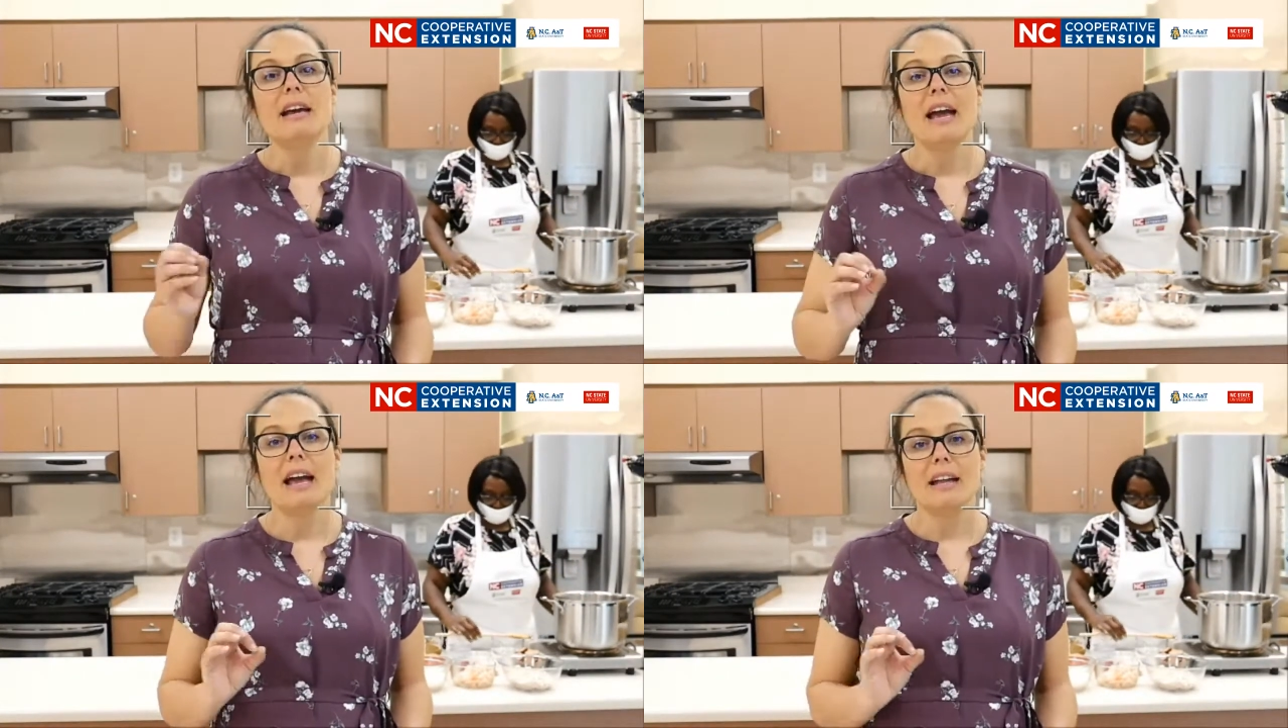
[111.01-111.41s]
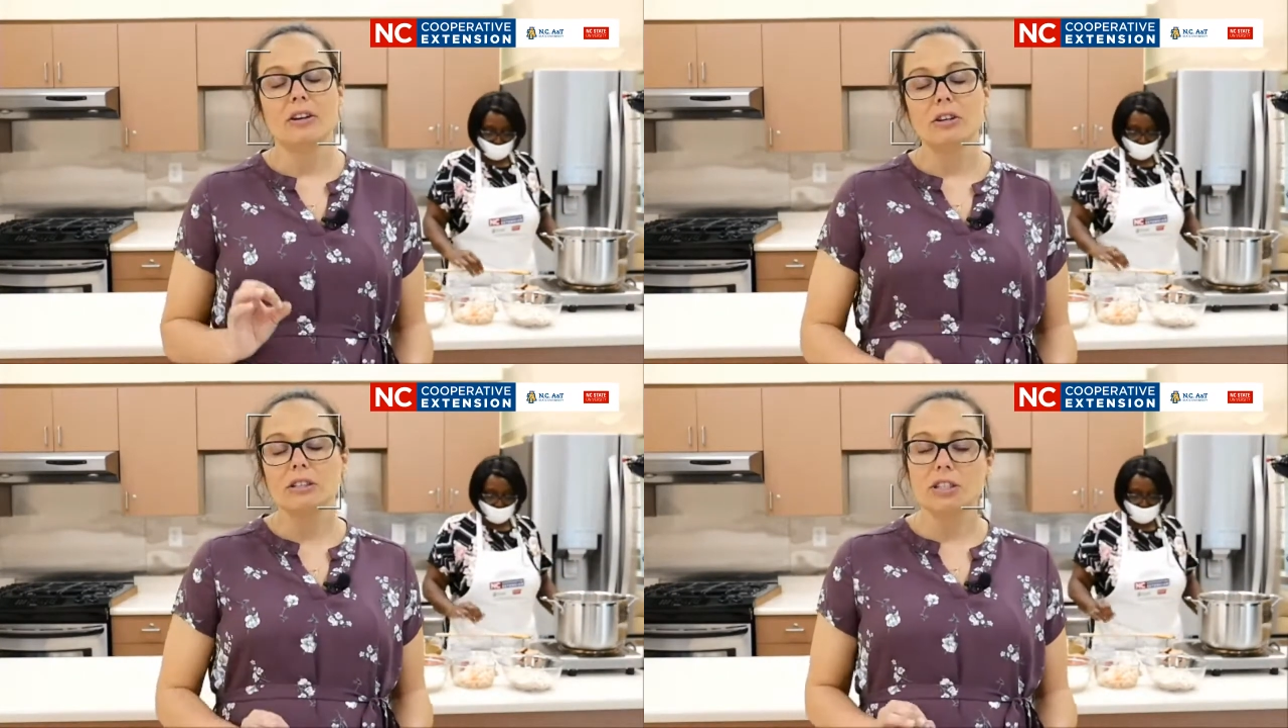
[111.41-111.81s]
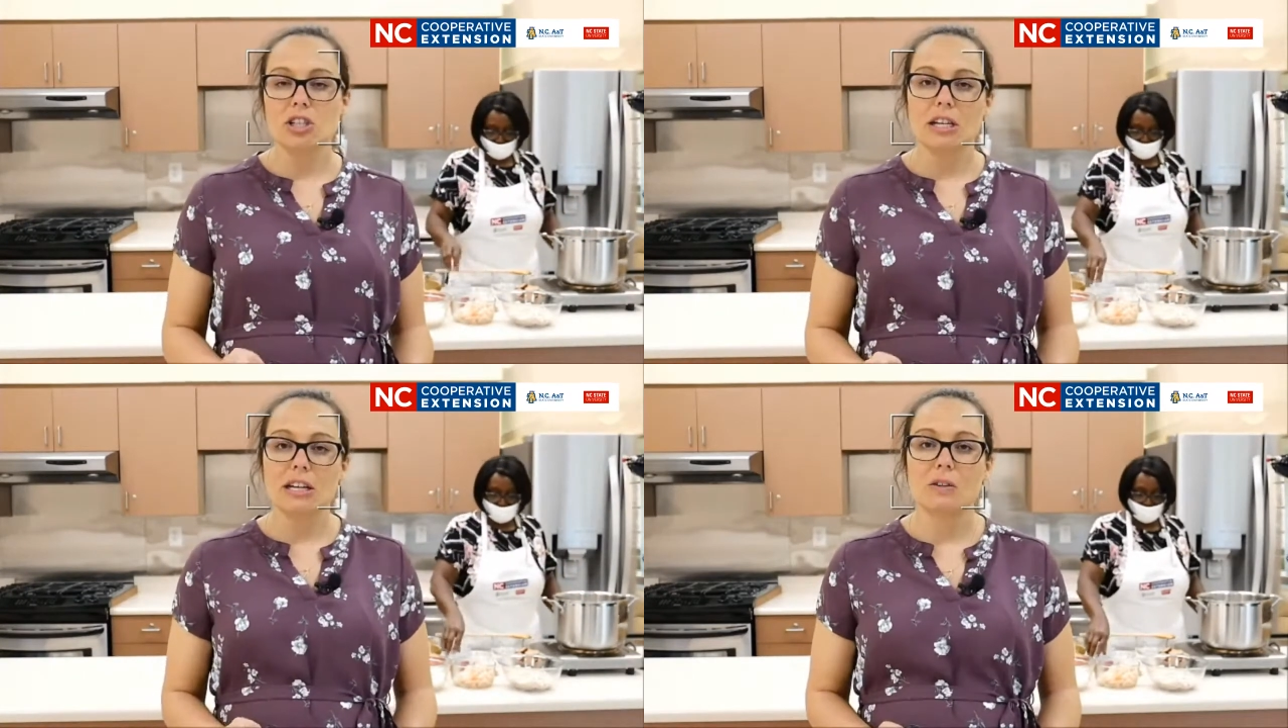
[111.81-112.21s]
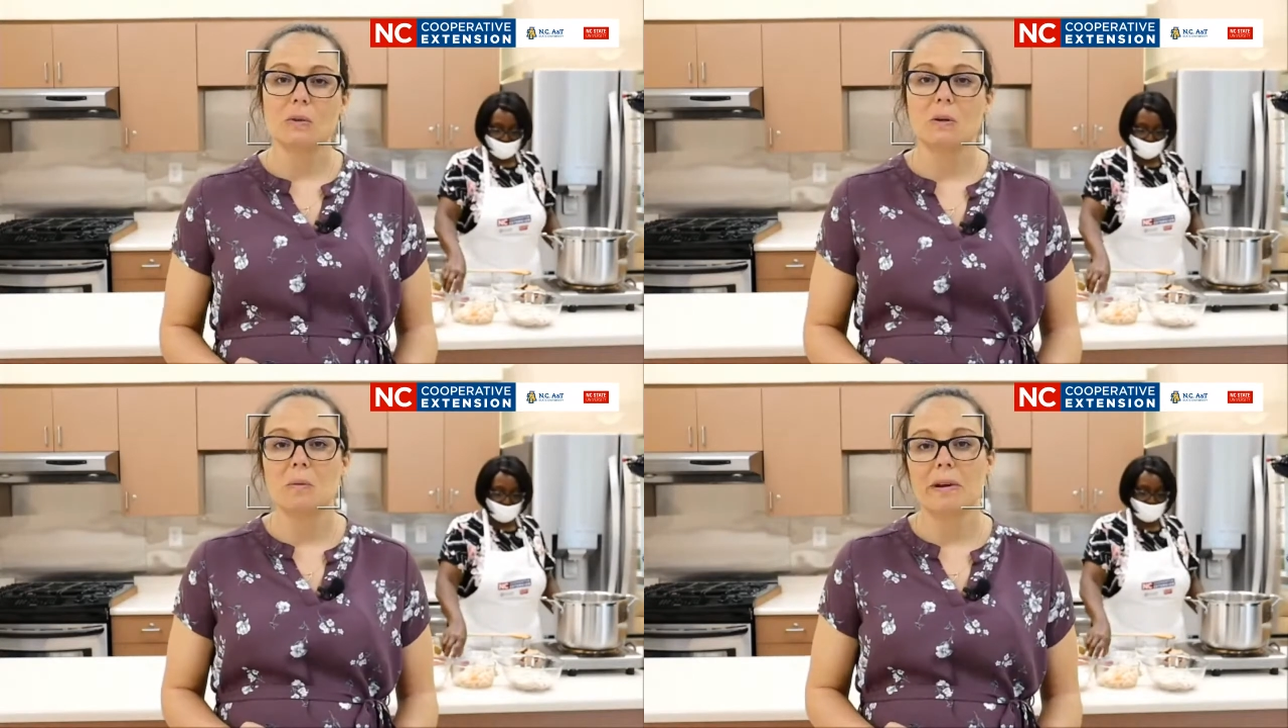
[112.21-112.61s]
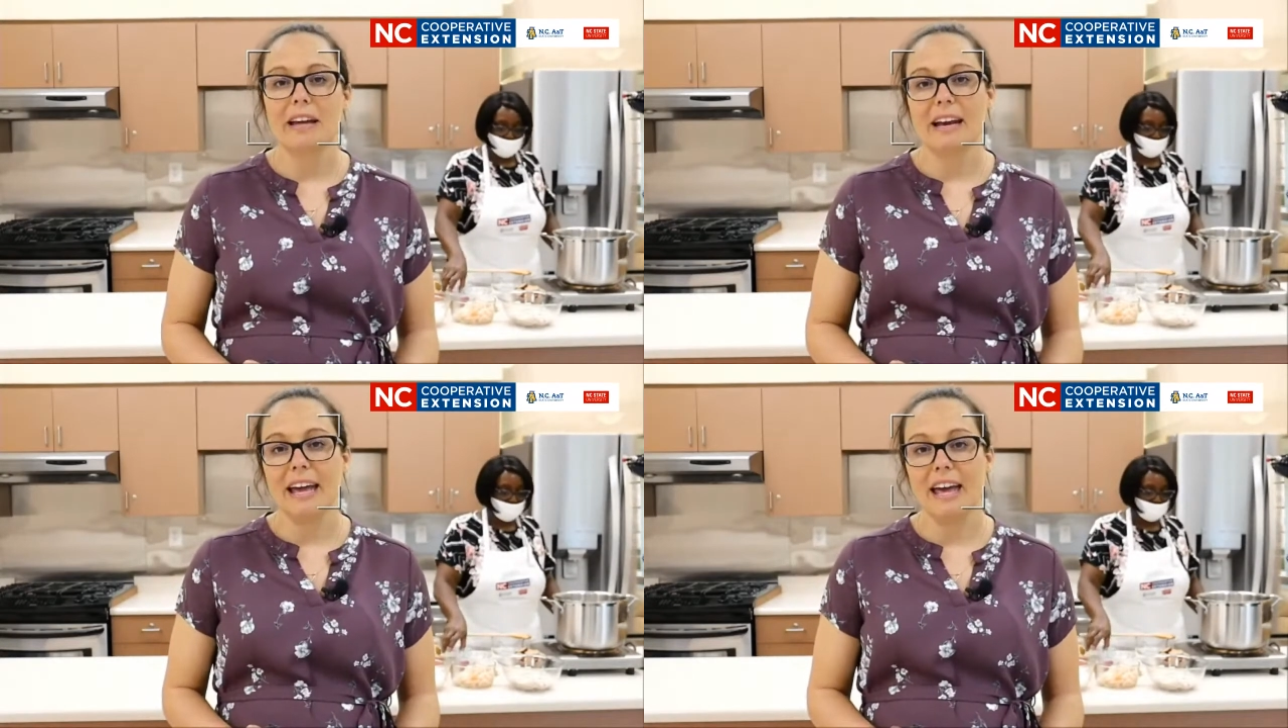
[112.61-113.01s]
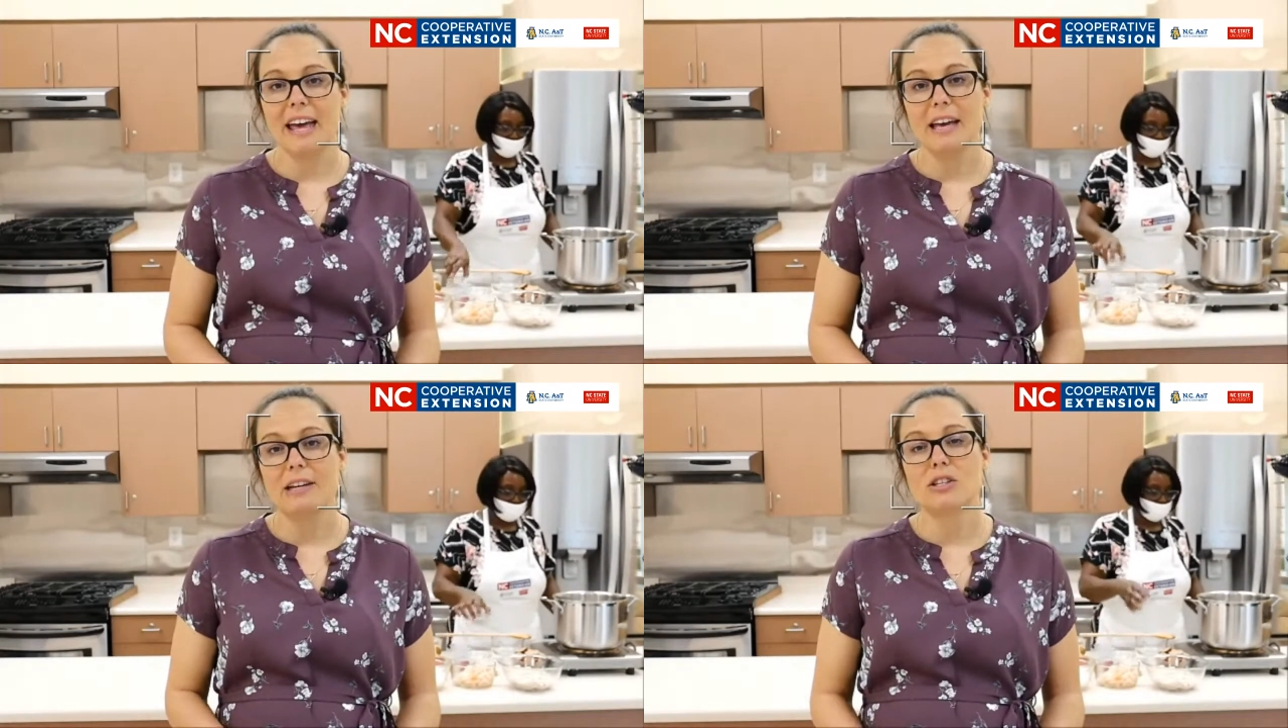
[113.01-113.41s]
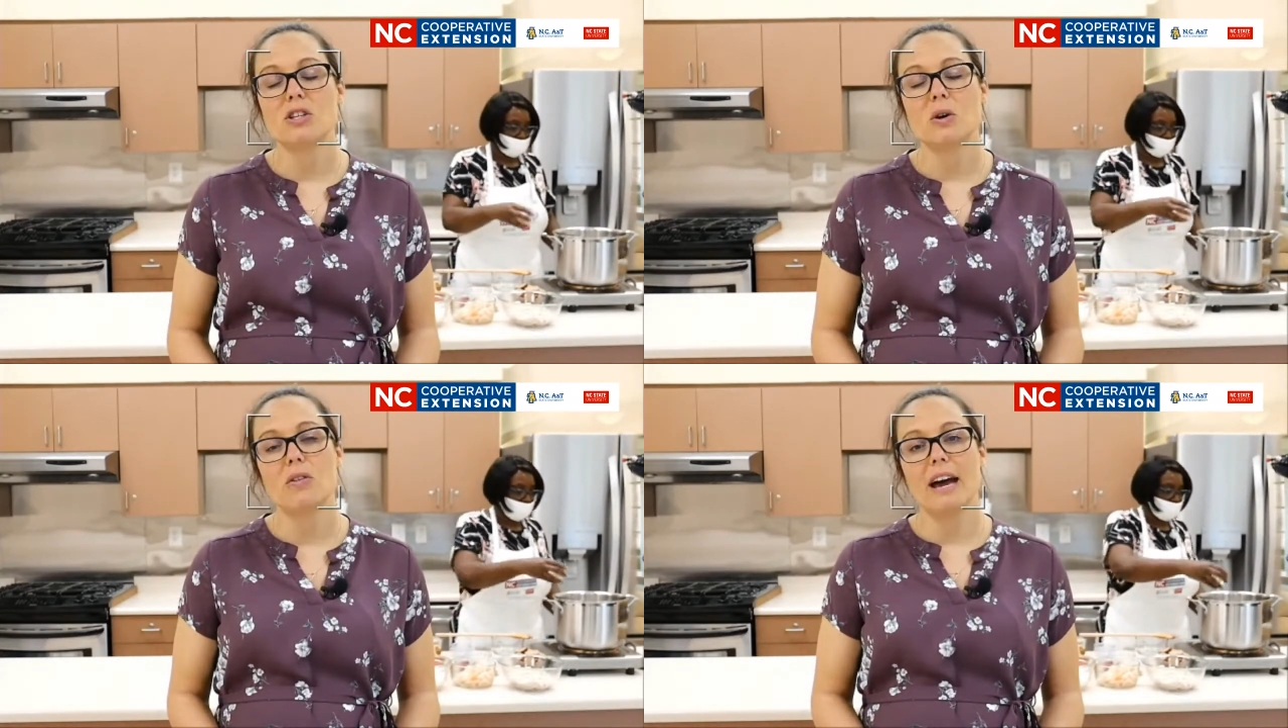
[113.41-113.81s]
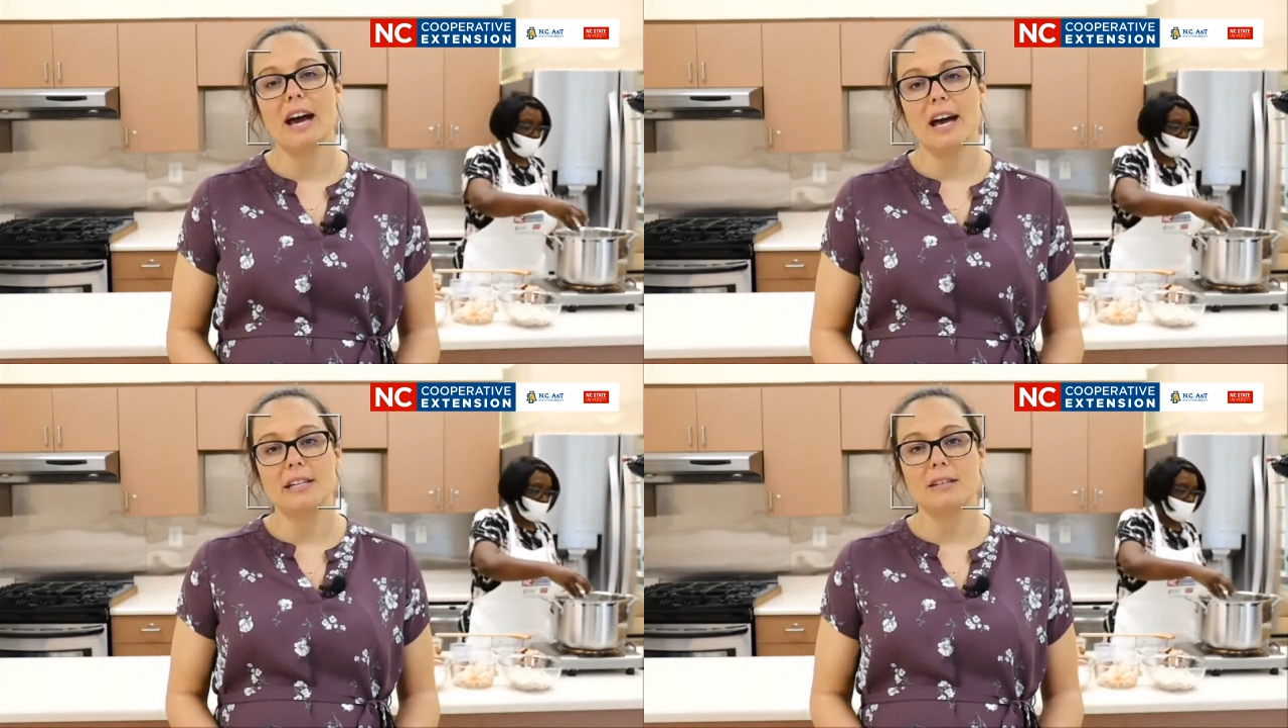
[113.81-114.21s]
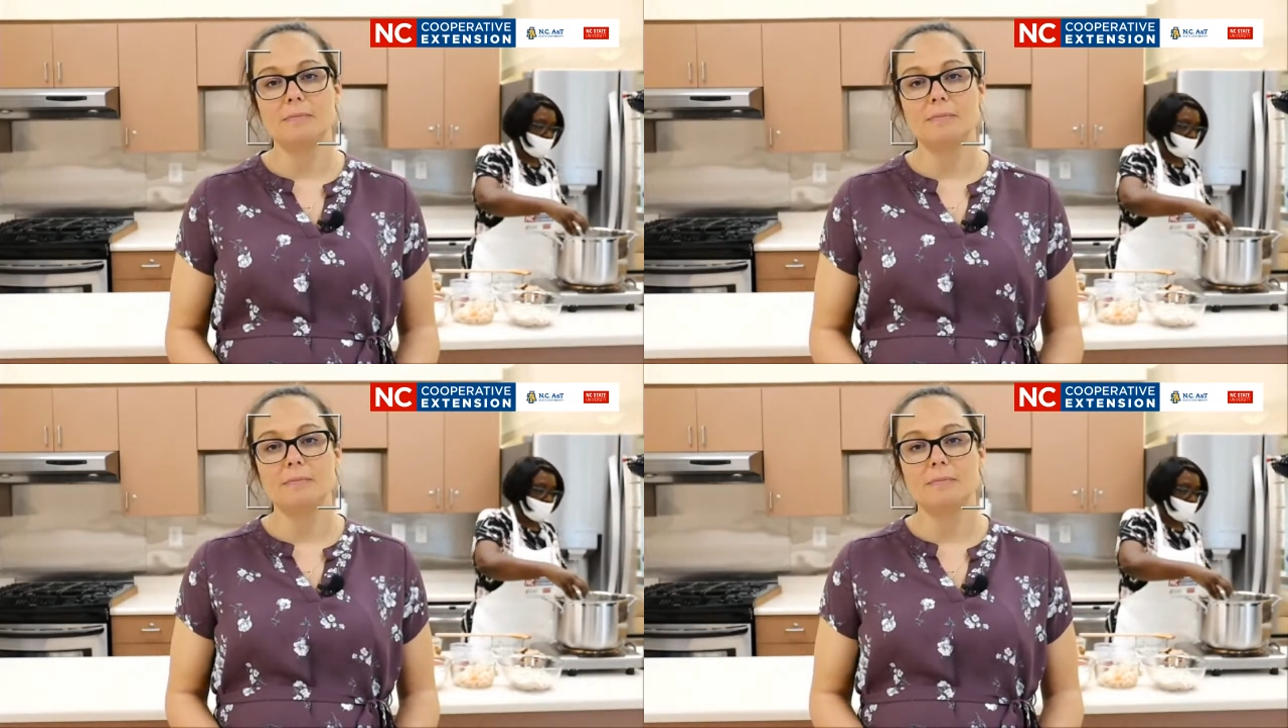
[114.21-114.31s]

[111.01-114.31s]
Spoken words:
and cooked the chicken a little bit ahead so that